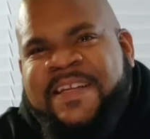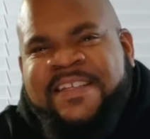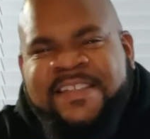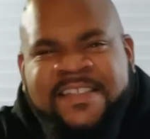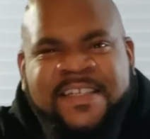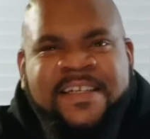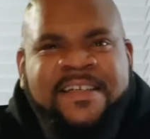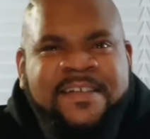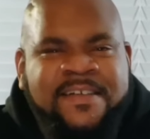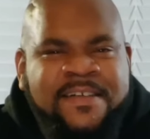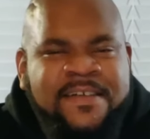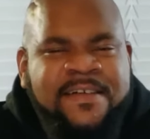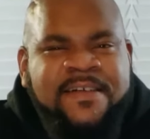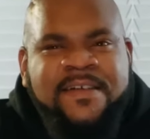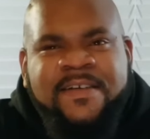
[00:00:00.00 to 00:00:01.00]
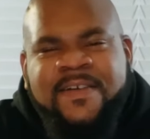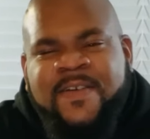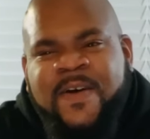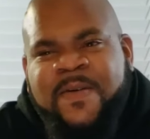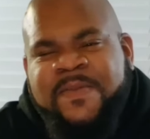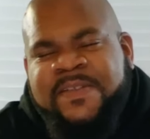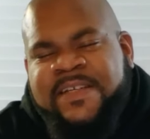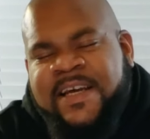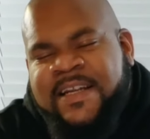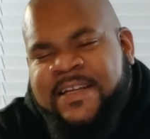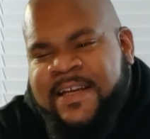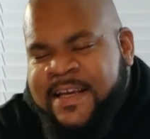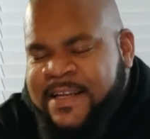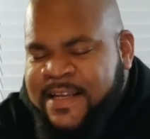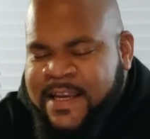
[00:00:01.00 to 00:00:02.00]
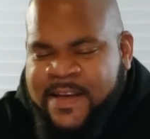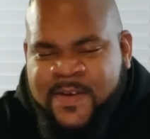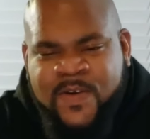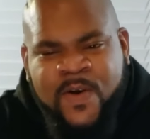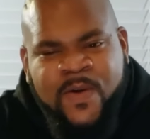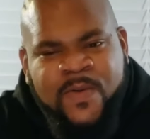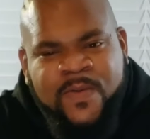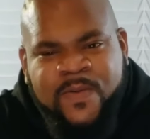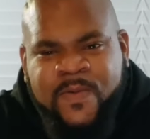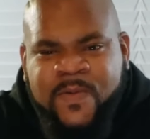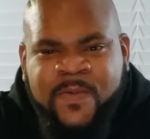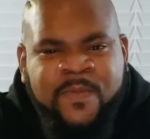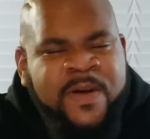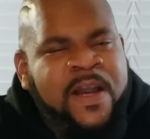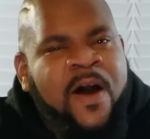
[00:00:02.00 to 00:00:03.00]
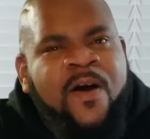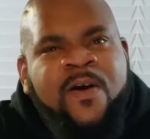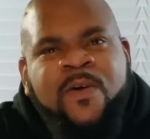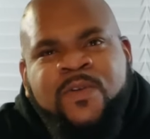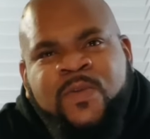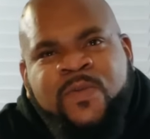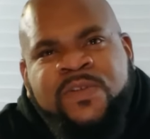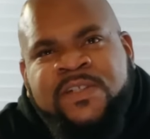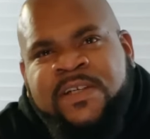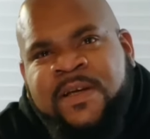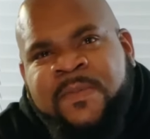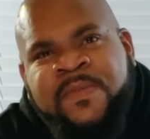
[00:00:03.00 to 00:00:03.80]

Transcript: Man, let's chill. You know what I'm saying? And you know, we all go through shit.